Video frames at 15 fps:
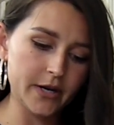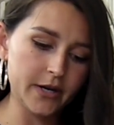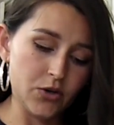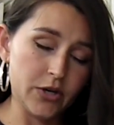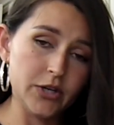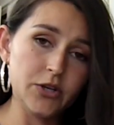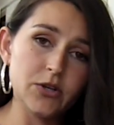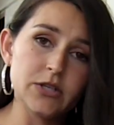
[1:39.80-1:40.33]
You
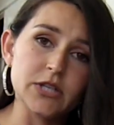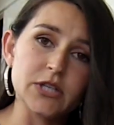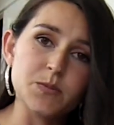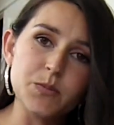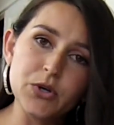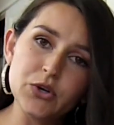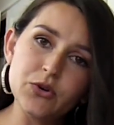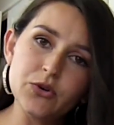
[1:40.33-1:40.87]
can use a
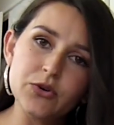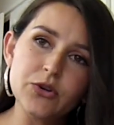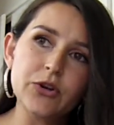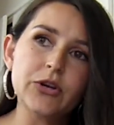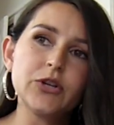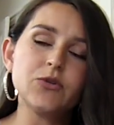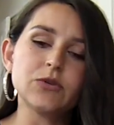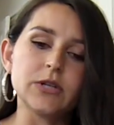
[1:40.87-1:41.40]
spoon, you
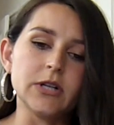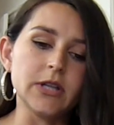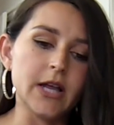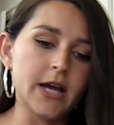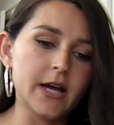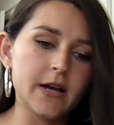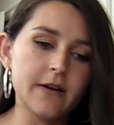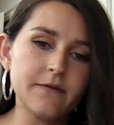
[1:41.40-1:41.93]
can use
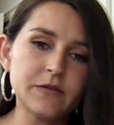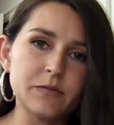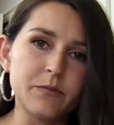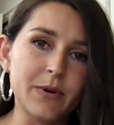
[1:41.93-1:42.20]
gloves,